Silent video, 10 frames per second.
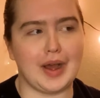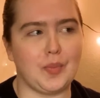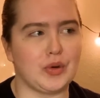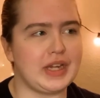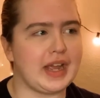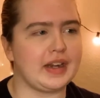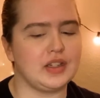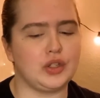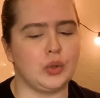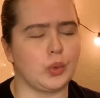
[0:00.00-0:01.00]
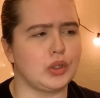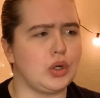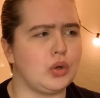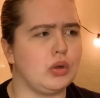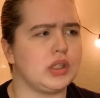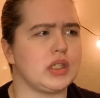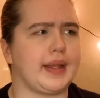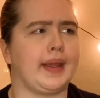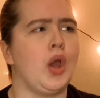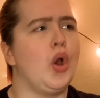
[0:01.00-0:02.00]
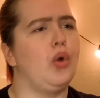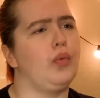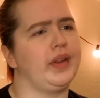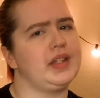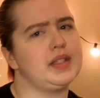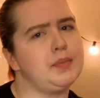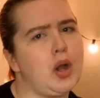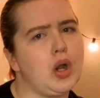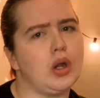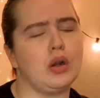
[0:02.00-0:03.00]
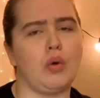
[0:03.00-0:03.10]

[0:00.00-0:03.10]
Protagonists who we're told is like really smart,